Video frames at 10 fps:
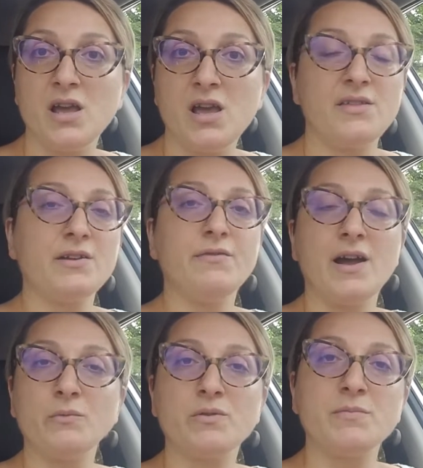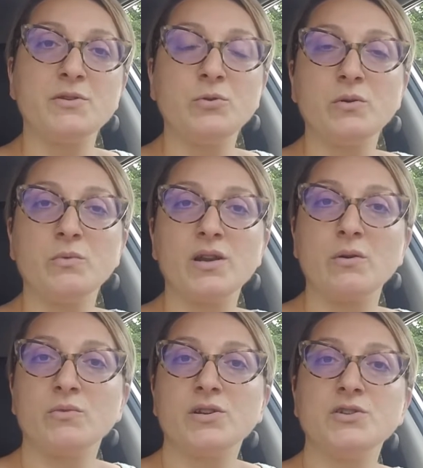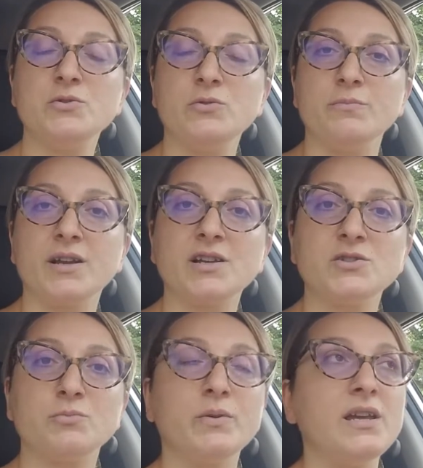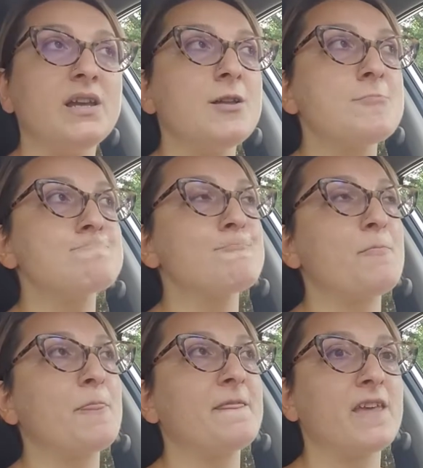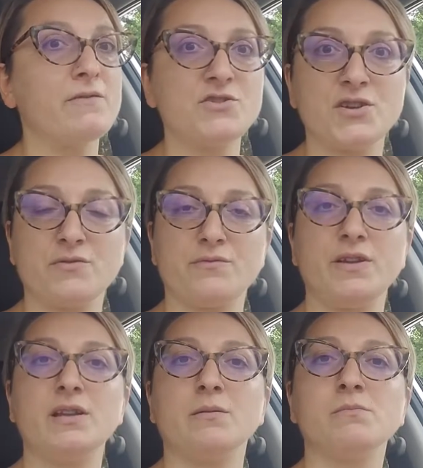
they're fine with me doing what I want to do, because we give each other freedom.